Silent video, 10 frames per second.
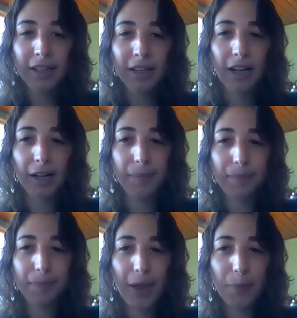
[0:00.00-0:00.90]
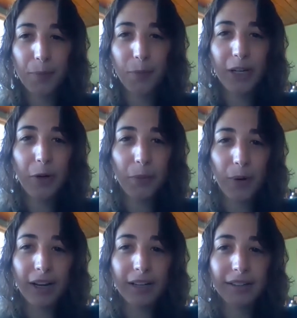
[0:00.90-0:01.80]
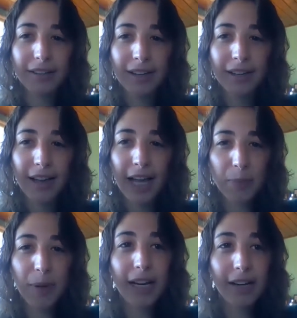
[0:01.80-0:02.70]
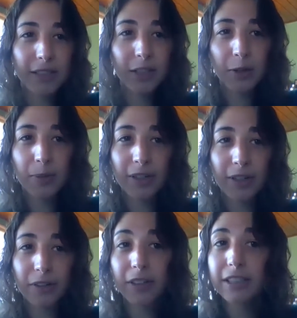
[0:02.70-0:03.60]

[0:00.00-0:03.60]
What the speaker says: And we don't want anybody else in the community to feel